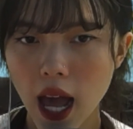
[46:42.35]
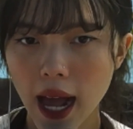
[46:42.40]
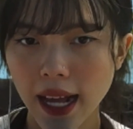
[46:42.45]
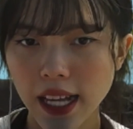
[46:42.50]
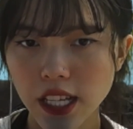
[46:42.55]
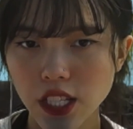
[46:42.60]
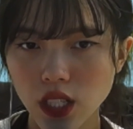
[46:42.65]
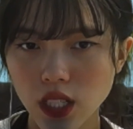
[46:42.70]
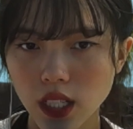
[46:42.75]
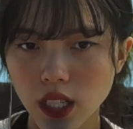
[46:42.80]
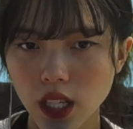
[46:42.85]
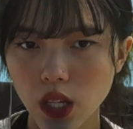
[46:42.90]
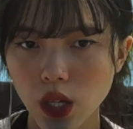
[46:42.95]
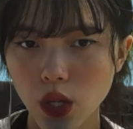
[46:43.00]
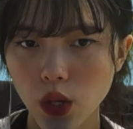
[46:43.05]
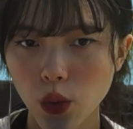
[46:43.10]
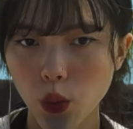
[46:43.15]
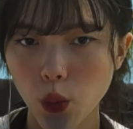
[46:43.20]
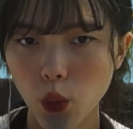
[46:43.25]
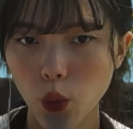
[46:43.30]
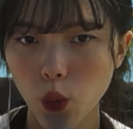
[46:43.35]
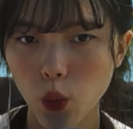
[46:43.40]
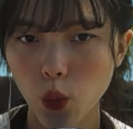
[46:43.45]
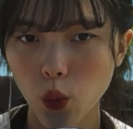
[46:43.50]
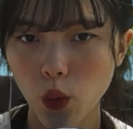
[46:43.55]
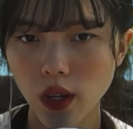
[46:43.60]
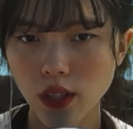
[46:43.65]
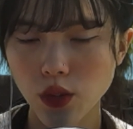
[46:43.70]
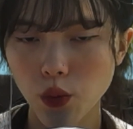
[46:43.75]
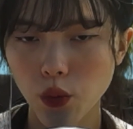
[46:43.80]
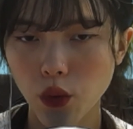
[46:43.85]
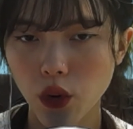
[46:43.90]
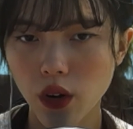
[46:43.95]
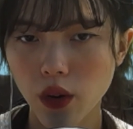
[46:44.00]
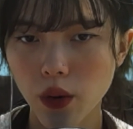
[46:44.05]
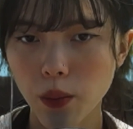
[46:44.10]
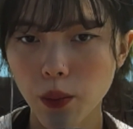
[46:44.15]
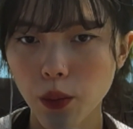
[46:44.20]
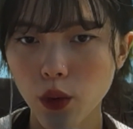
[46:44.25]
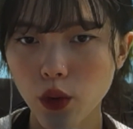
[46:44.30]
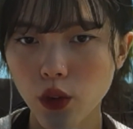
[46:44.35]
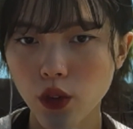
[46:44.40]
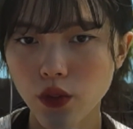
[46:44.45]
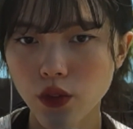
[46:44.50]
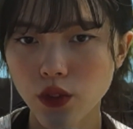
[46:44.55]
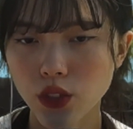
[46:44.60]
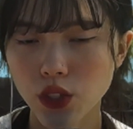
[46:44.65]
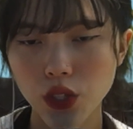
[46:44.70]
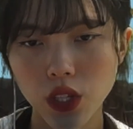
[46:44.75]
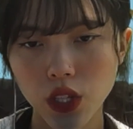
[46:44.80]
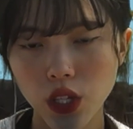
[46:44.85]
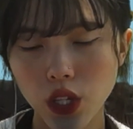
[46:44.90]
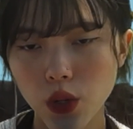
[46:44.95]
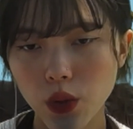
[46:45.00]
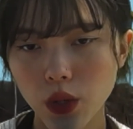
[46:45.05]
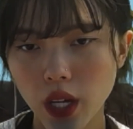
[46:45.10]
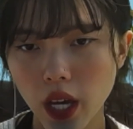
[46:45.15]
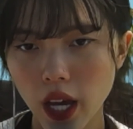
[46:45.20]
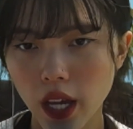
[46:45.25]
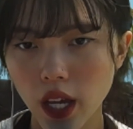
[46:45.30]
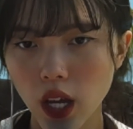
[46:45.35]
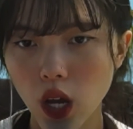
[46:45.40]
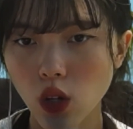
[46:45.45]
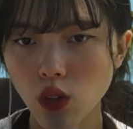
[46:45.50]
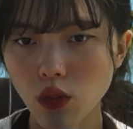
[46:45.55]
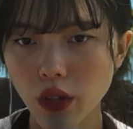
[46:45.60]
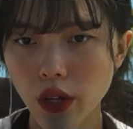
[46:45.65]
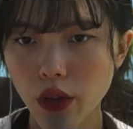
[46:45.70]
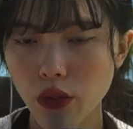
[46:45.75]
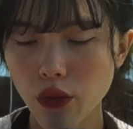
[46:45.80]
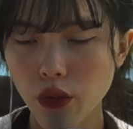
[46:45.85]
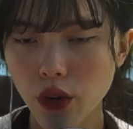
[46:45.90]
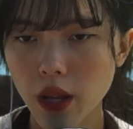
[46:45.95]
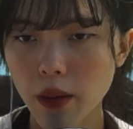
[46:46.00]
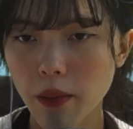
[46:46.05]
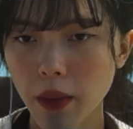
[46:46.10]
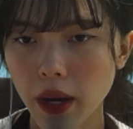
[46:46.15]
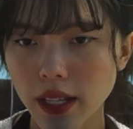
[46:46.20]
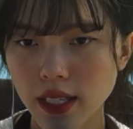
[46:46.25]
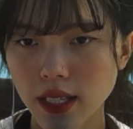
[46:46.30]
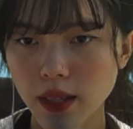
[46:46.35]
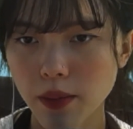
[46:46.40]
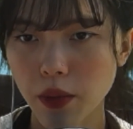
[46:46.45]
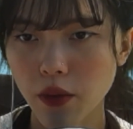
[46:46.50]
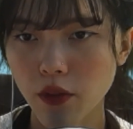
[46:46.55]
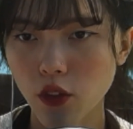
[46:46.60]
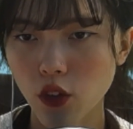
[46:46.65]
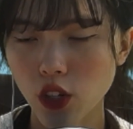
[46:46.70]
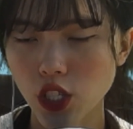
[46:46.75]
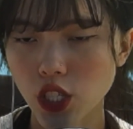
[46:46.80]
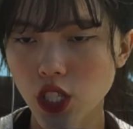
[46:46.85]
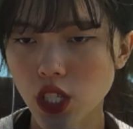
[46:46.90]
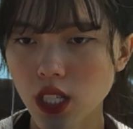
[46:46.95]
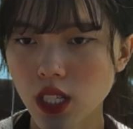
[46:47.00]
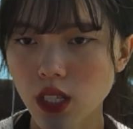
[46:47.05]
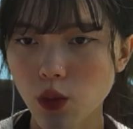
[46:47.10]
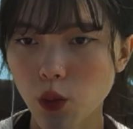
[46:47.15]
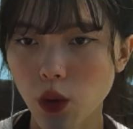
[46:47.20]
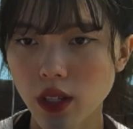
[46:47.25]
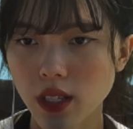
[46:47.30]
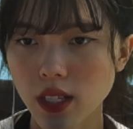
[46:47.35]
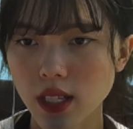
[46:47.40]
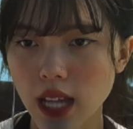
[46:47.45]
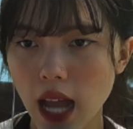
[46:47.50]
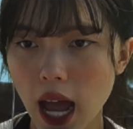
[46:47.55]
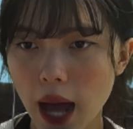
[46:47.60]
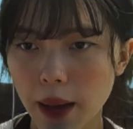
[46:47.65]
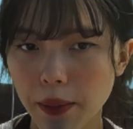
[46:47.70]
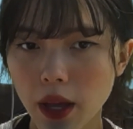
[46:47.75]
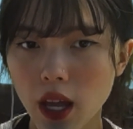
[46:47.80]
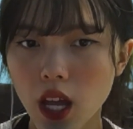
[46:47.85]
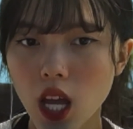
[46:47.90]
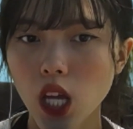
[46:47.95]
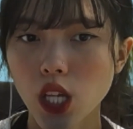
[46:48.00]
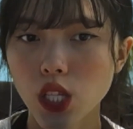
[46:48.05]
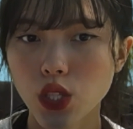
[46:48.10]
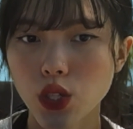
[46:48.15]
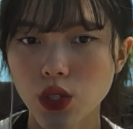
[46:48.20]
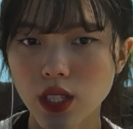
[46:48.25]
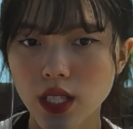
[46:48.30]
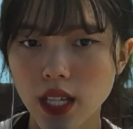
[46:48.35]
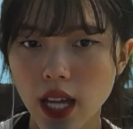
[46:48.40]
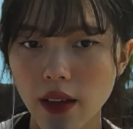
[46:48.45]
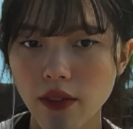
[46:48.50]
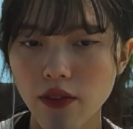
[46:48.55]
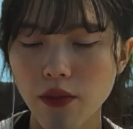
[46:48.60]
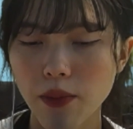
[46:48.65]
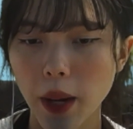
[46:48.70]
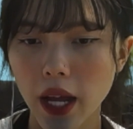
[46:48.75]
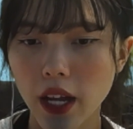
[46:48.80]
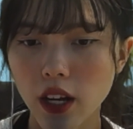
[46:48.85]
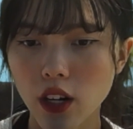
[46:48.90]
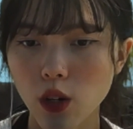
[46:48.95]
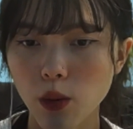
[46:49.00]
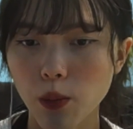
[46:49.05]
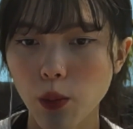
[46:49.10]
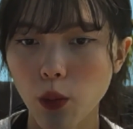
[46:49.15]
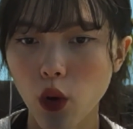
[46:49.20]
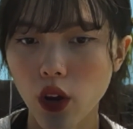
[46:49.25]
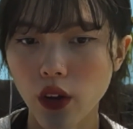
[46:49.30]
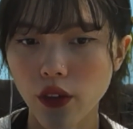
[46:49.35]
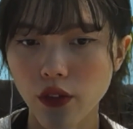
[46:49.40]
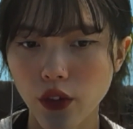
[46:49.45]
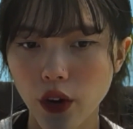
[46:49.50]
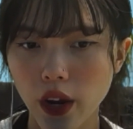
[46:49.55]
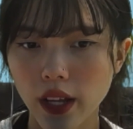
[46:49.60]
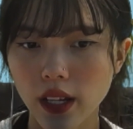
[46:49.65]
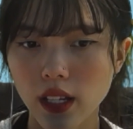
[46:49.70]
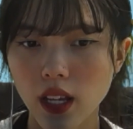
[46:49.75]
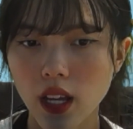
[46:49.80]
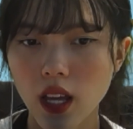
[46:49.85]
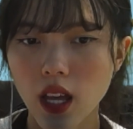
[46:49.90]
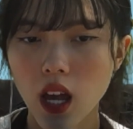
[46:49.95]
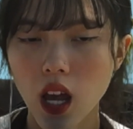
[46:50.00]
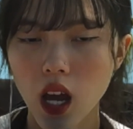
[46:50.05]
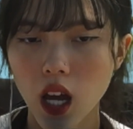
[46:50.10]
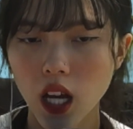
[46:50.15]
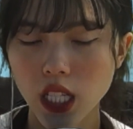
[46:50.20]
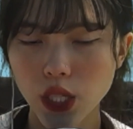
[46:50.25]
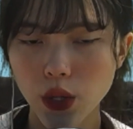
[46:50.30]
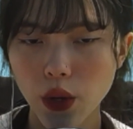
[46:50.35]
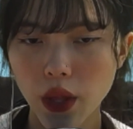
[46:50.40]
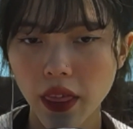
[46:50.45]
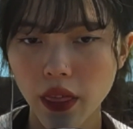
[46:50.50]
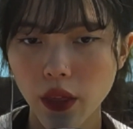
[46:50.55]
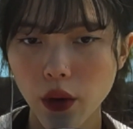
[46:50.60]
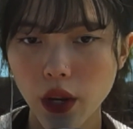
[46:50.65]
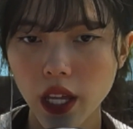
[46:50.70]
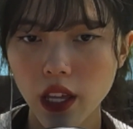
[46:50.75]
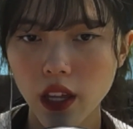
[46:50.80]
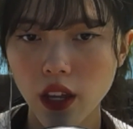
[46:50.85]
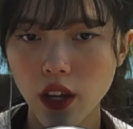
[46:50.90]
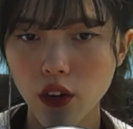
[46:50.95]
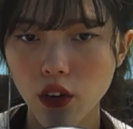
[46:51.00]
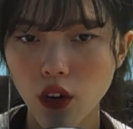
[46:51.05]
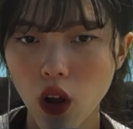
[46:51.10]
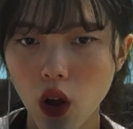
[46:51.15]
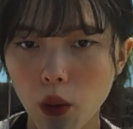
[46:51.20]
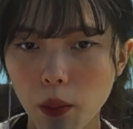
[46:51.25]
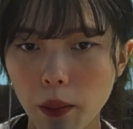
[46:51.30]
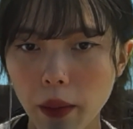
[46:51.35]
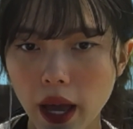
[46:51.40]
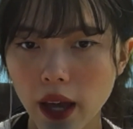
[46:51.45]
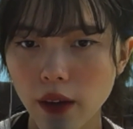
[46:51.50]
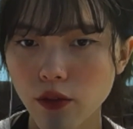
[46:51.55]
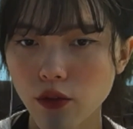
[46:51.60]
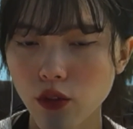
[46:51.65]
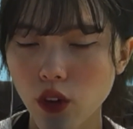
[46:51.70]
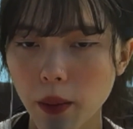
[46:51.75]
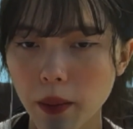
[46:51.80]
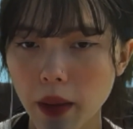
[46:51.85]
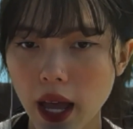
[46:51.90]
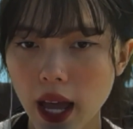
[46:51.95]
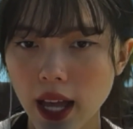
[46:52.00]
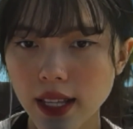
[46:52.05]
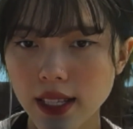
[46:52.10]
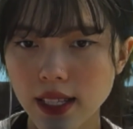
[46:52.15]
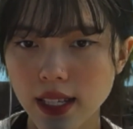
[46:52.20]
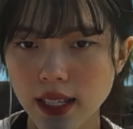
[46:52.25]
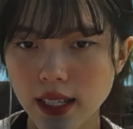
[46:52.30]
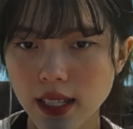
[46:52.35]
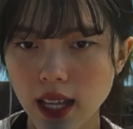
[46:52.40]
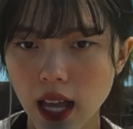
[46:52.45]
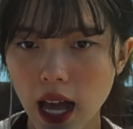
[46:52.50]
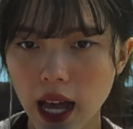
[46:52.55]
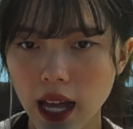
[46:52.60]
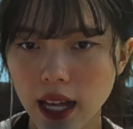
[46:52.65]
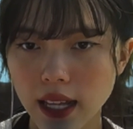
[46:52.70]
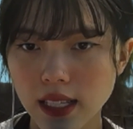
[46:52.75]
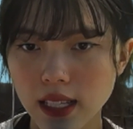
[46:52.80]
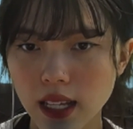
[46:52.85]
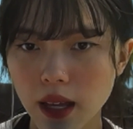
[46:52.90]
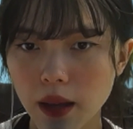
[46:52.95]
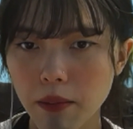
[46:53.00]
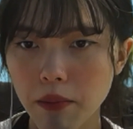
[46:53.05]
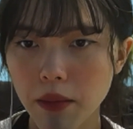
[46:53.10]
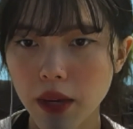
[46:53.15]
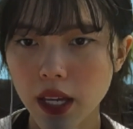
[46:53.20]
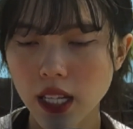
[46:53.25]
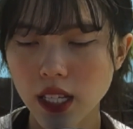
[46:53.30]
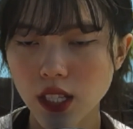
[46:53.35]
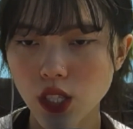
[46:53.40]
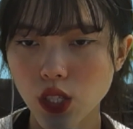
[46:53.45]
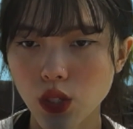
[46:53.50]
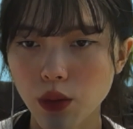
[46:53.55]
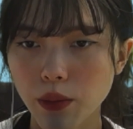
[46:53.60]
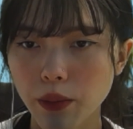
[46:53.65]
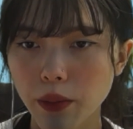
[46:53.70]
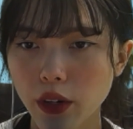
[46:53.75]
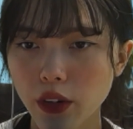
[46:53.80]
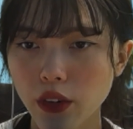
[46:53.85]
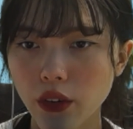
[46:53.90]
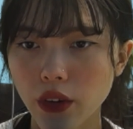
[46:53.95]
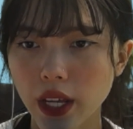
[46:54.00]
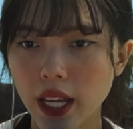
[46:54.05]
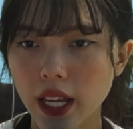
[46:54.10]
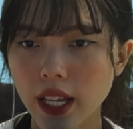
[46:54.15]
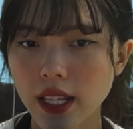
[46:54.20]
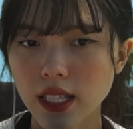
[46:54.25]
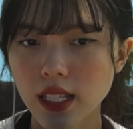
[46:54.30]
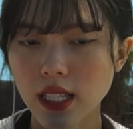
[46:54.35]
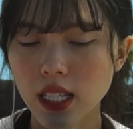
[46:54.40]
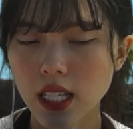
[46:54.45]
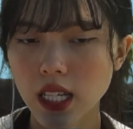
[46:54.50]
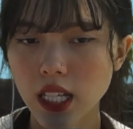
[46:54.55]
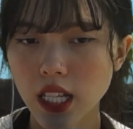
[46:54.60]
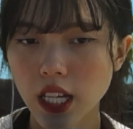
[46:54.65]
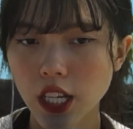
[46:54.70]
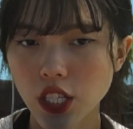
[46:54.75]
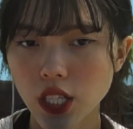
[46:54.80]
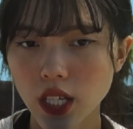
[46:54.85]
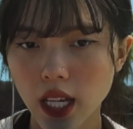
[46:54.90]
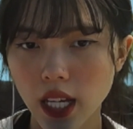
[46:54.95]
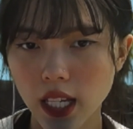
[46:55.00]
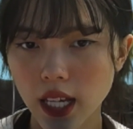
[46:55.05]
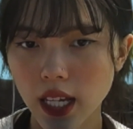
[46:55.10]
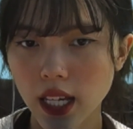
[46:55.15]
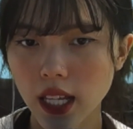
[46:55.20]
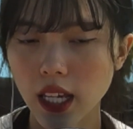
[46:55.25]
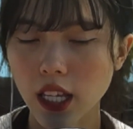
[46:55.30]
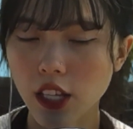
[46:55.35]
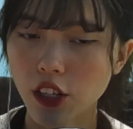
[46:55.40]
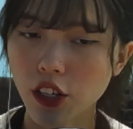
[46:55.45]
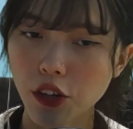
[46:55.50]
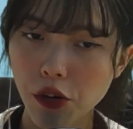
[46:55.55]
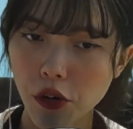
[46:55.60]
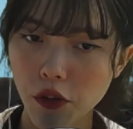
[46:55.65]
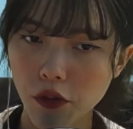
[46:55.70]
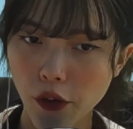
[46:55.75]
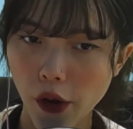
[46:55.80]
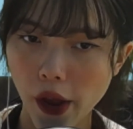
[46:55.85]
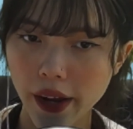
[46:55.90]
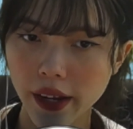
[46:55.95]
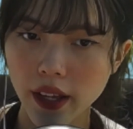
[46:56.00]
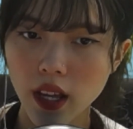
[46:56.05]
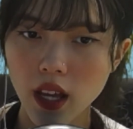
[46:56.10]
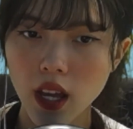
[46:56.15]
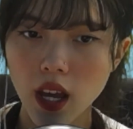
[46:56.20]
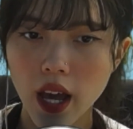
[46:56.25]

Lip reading: Ashley Westward moved to the UK only 3 months before she was stabbed to death by her boyfriend. A 23-year-old man from Essex has admitted to murdering his teenage Canadian girlfriend.